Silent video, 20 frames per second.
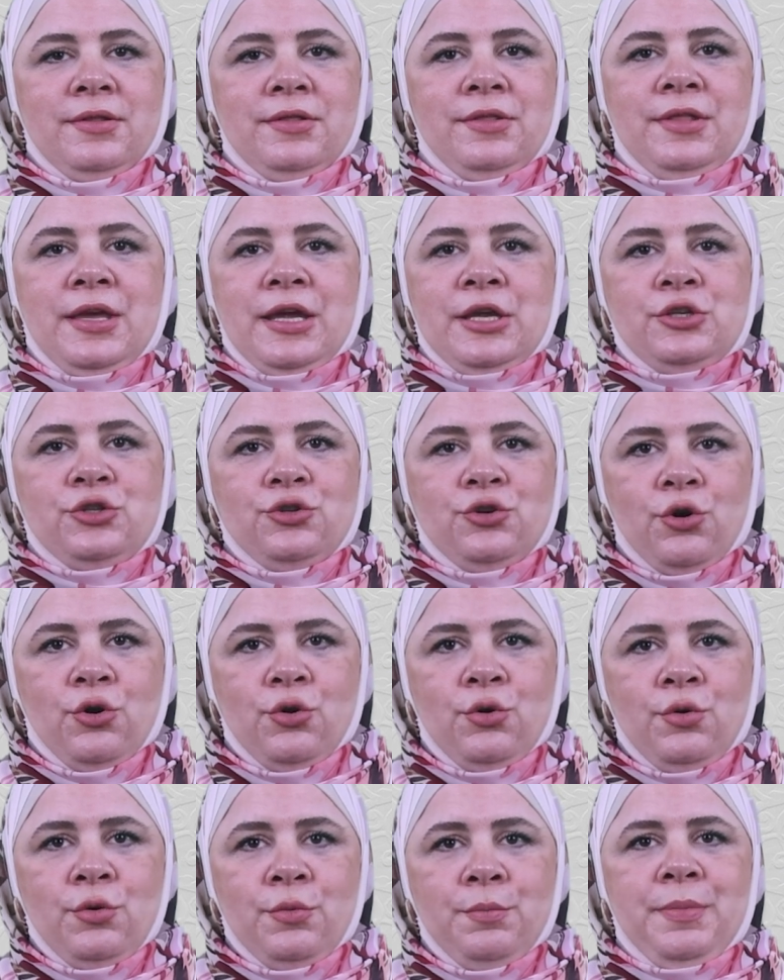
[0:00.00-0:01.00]
They
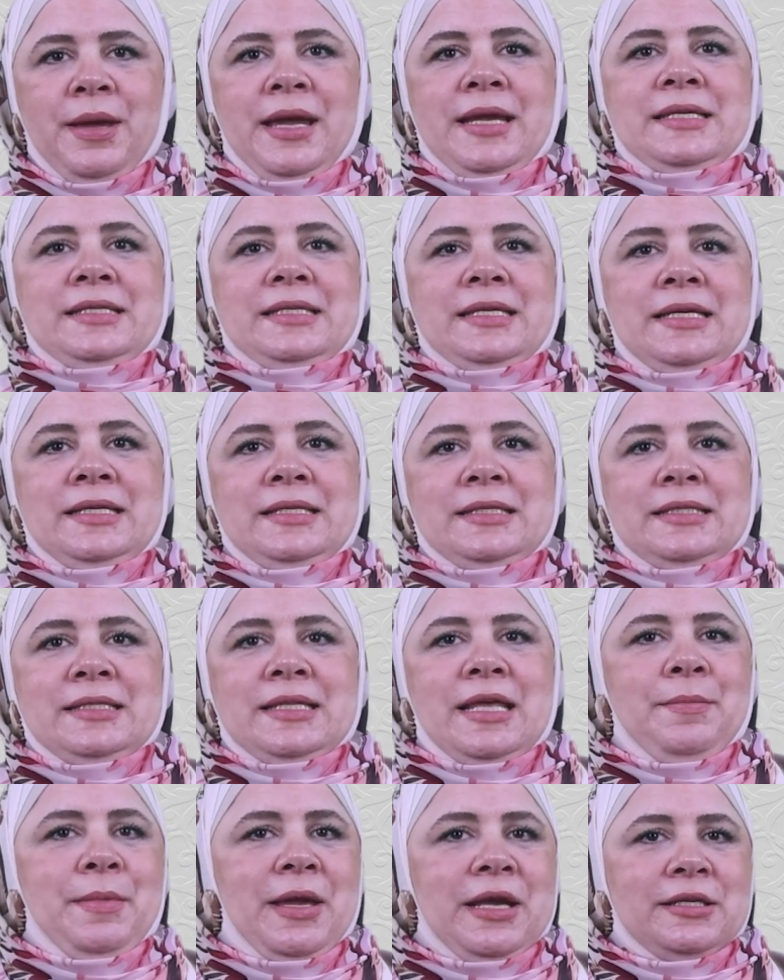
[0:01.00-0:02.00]
draw paintings,
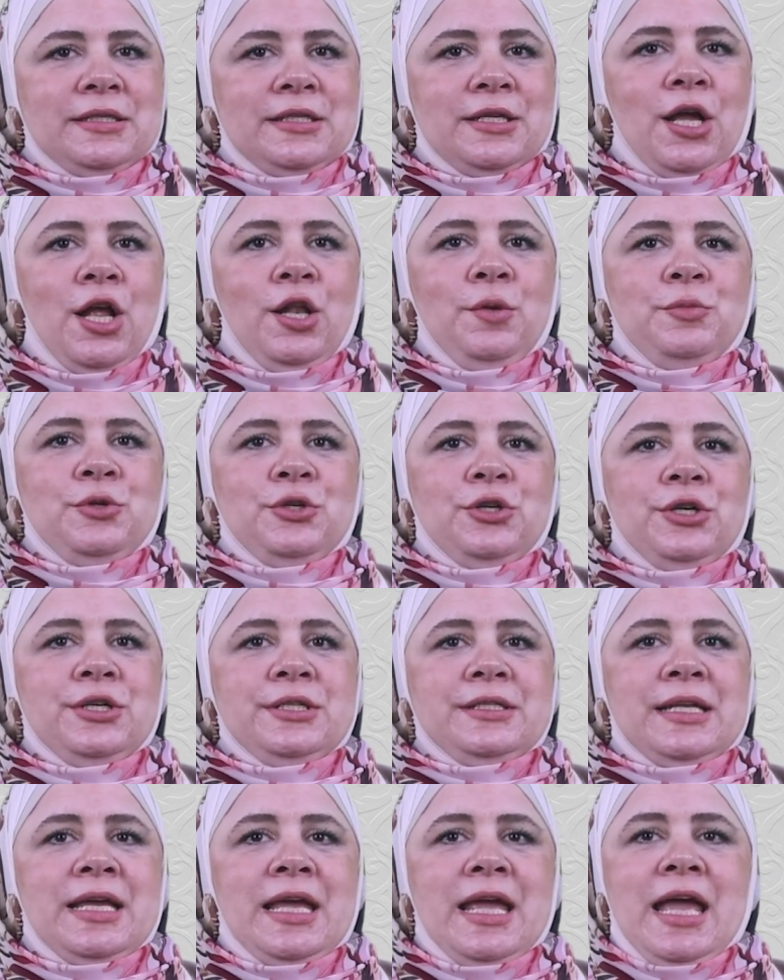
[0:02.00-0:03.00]
they make
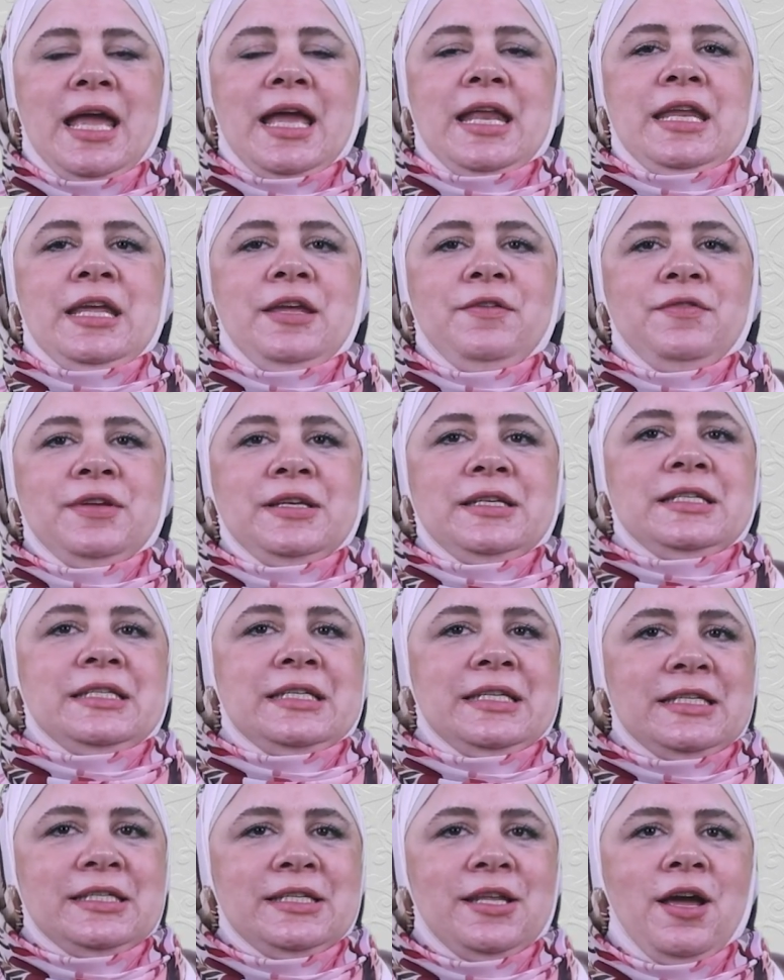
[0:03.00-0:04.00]
sculptures, and even
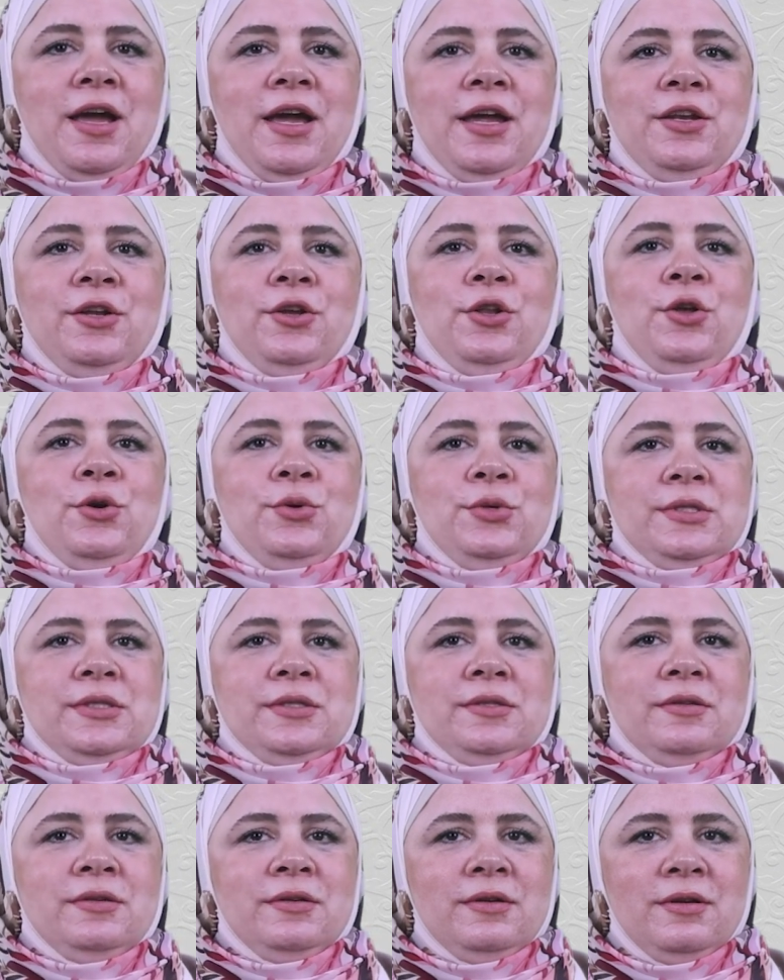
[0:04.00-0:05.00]
design
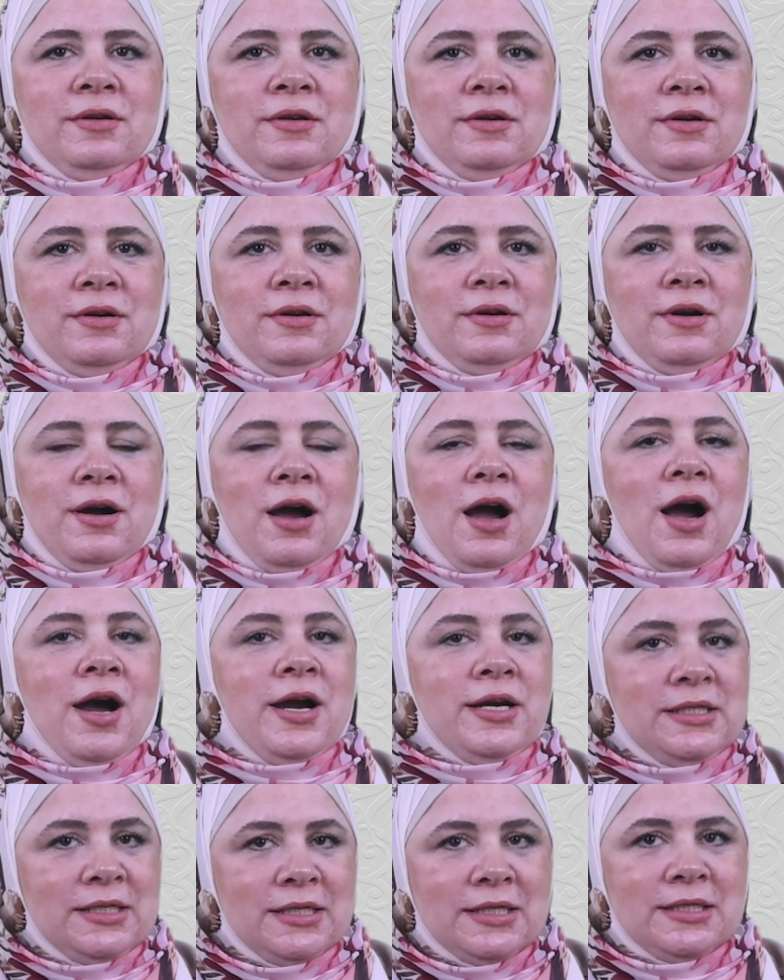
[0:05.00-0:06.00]
clothes.
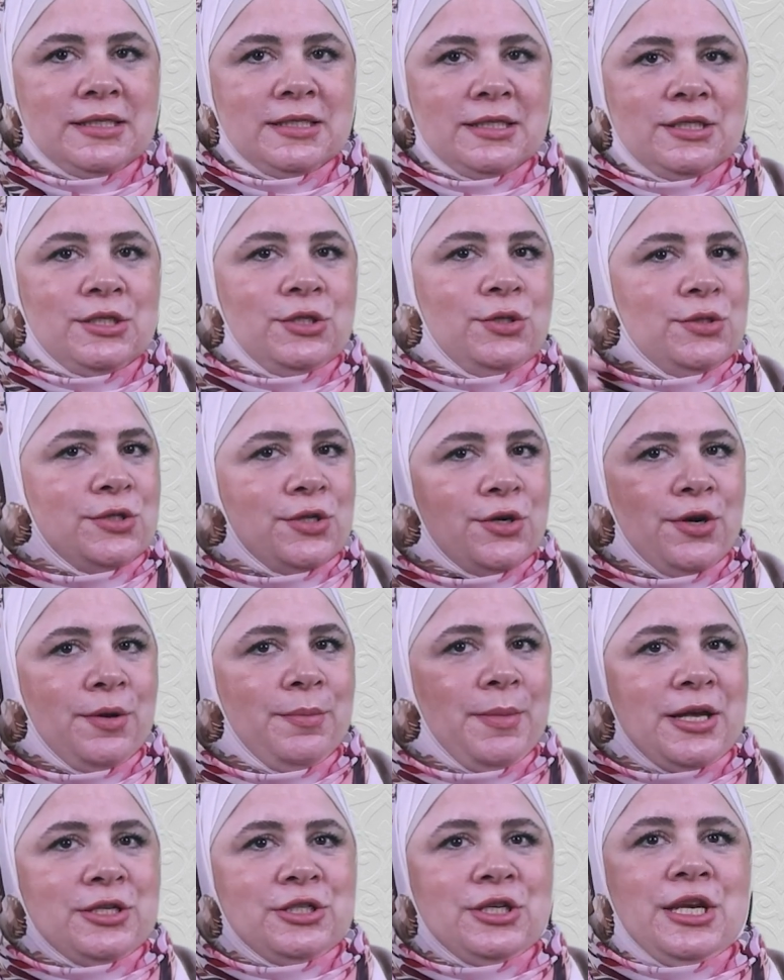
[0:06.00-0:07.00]
Artists use their
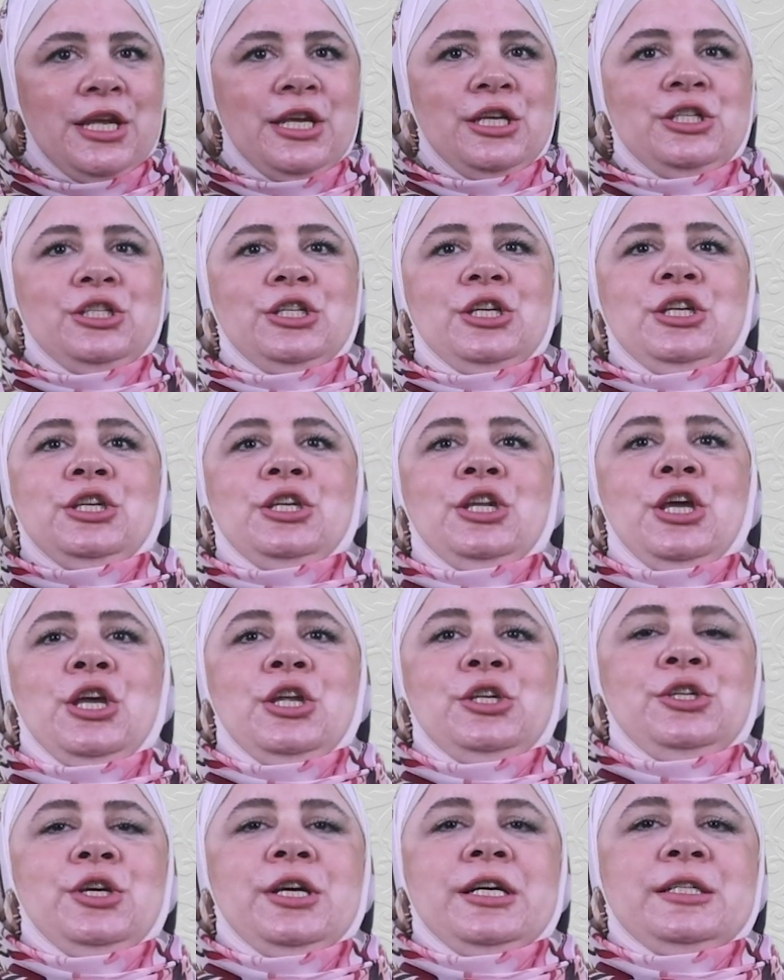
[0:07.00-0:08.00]
imagination
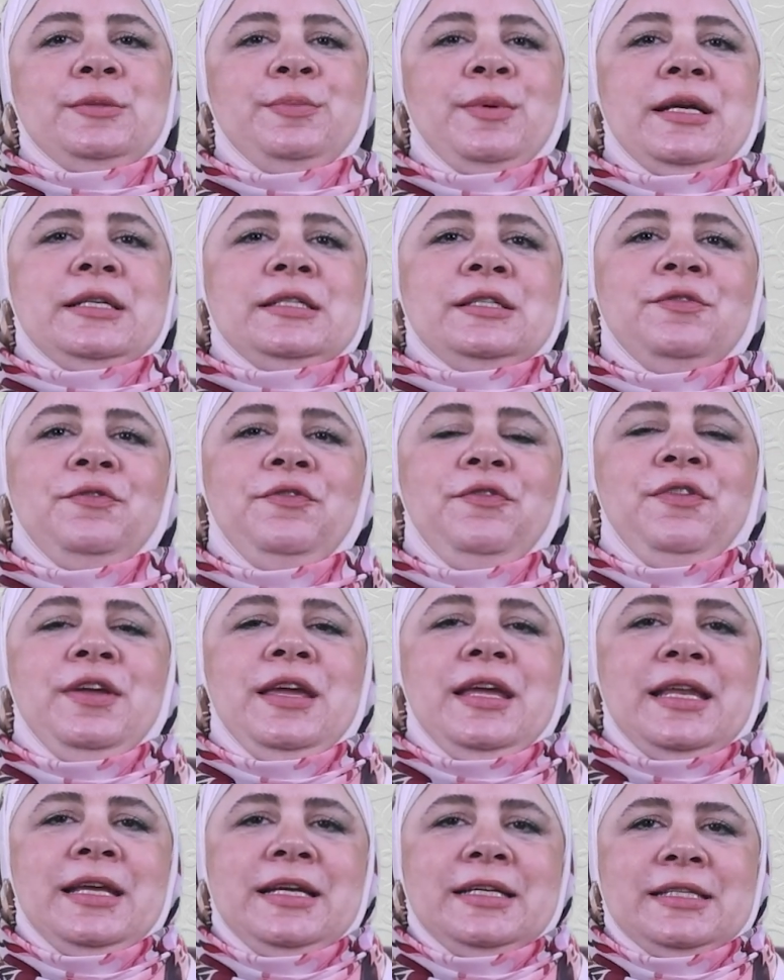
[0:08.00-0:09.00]
to express
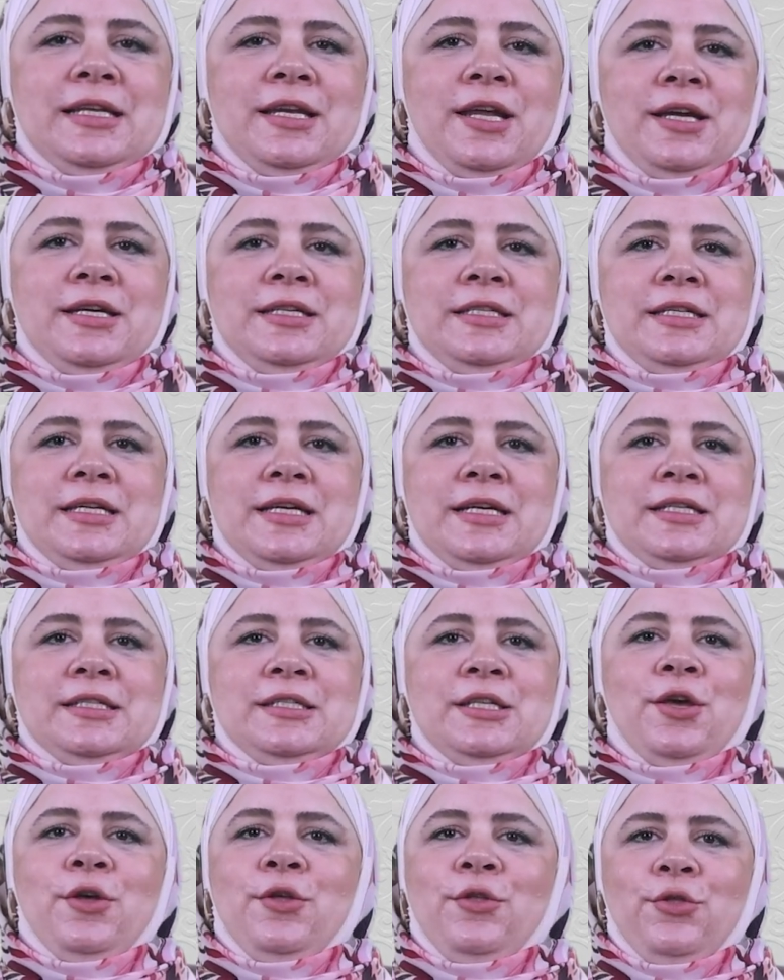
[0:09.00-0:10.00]
feelings and
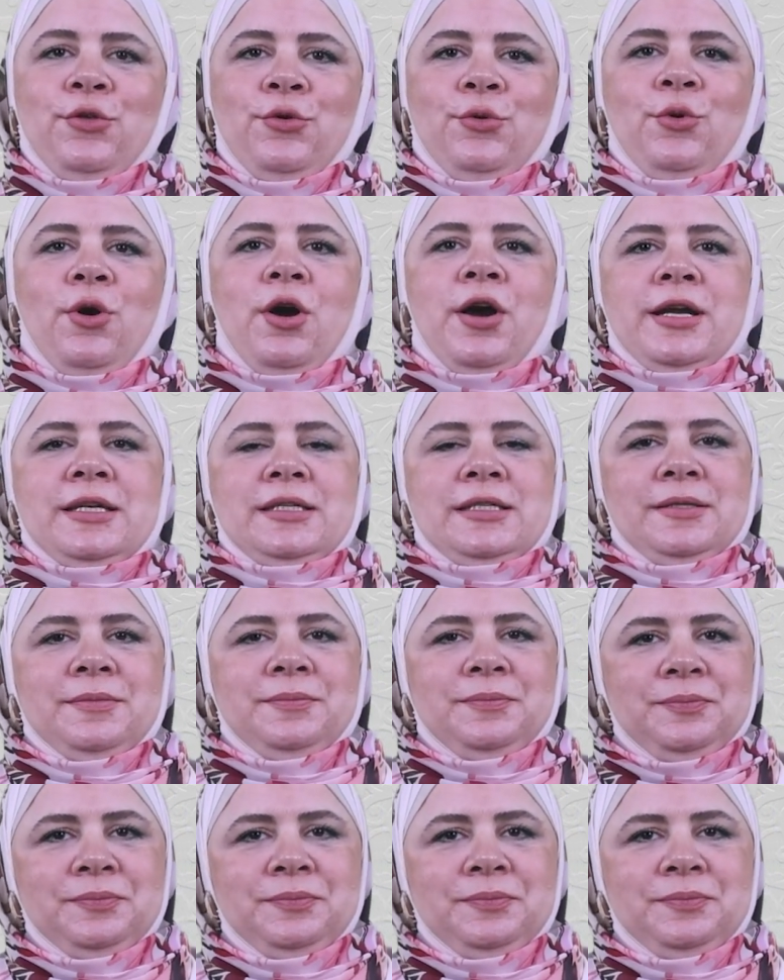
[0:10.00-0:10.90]
ideas through art.